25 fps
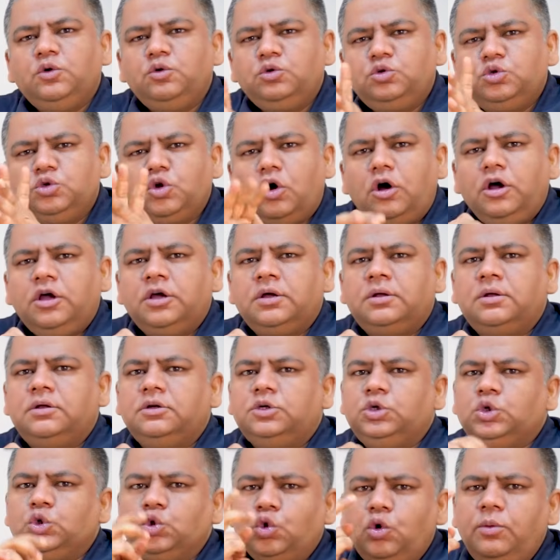to
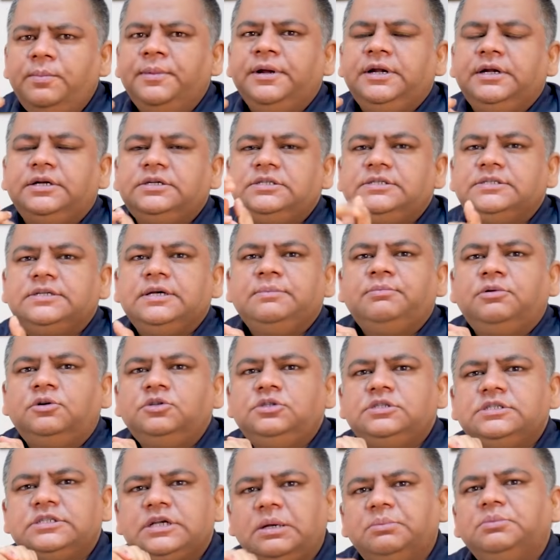talk 2 minutes
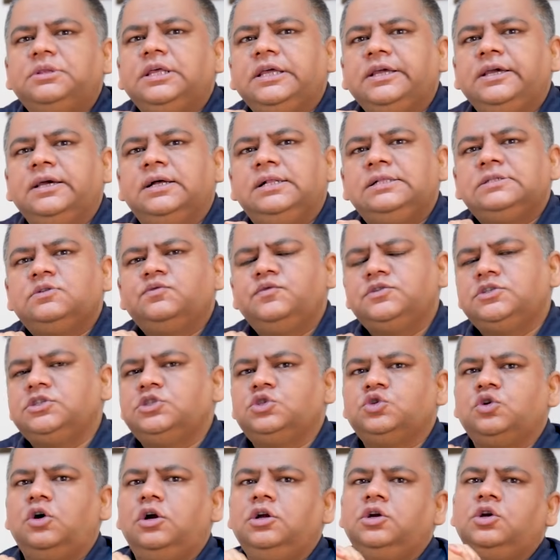about something else which is
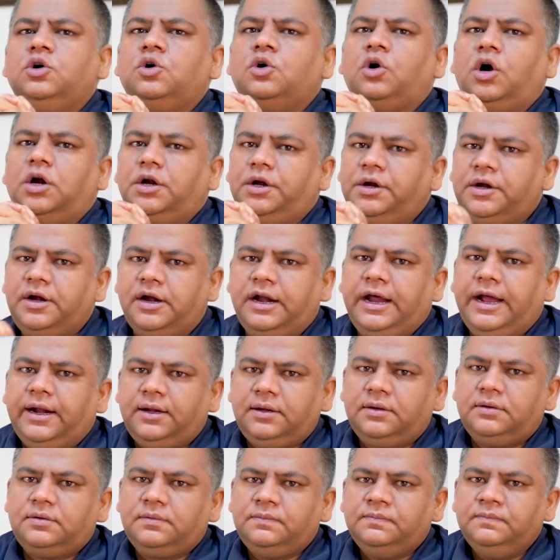called
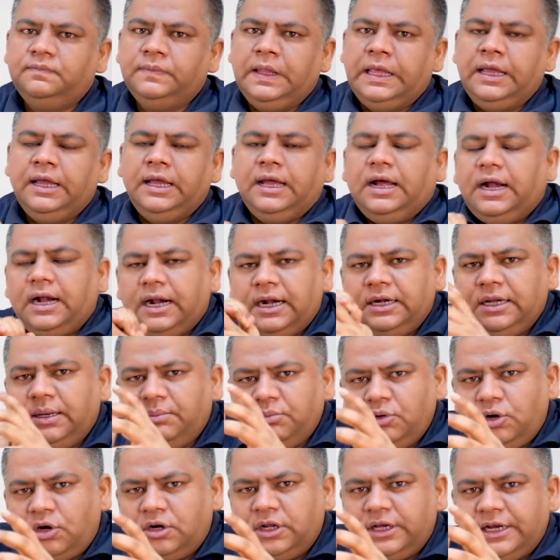contract. And
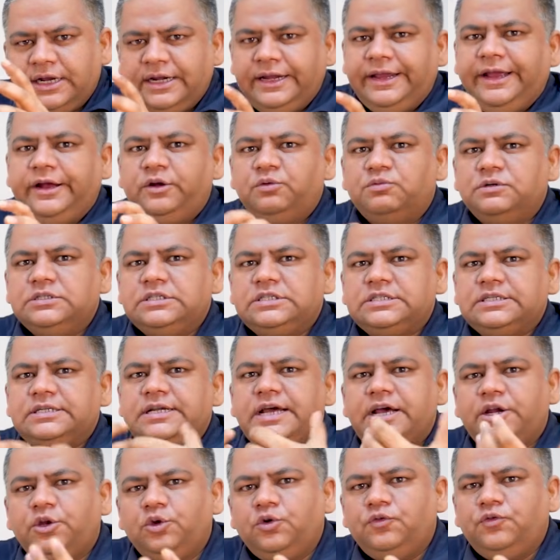I'm going to create one
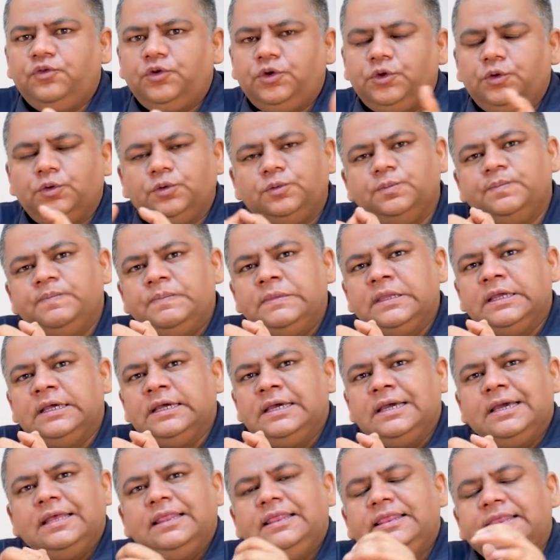scenario for you.
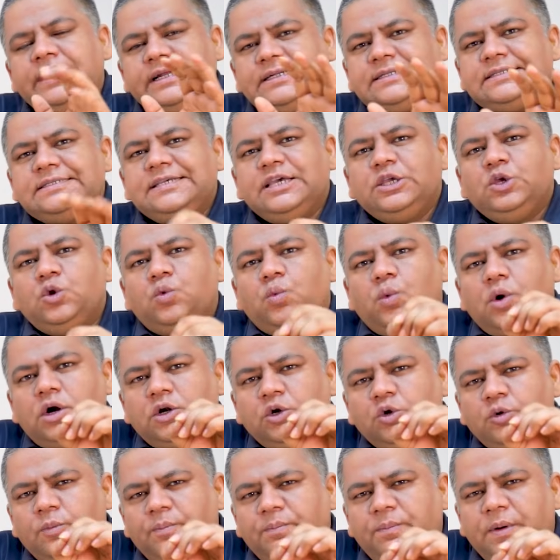Let's say you
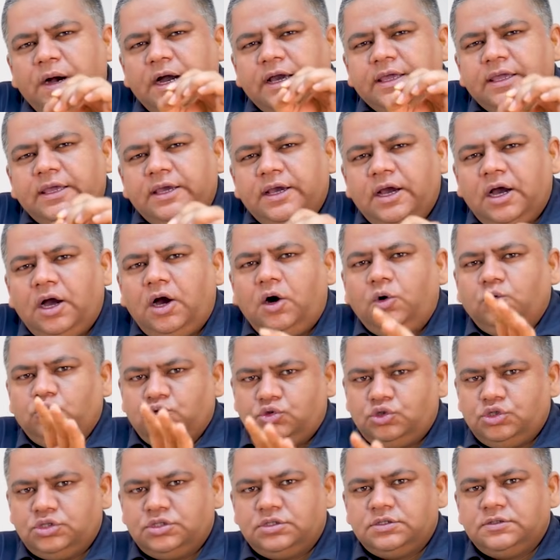want to buy a
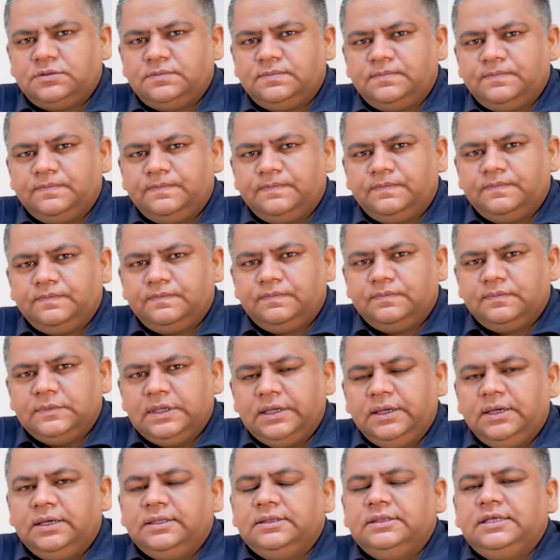house.
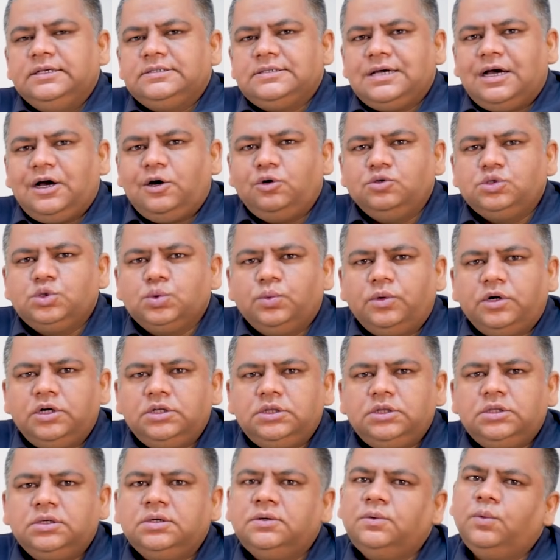This house
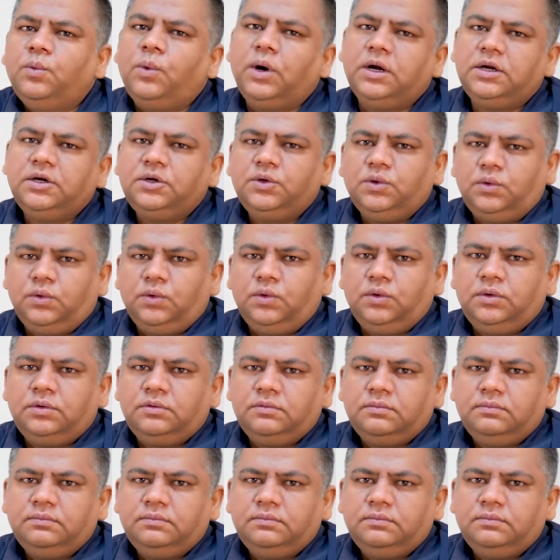worth 1 crore.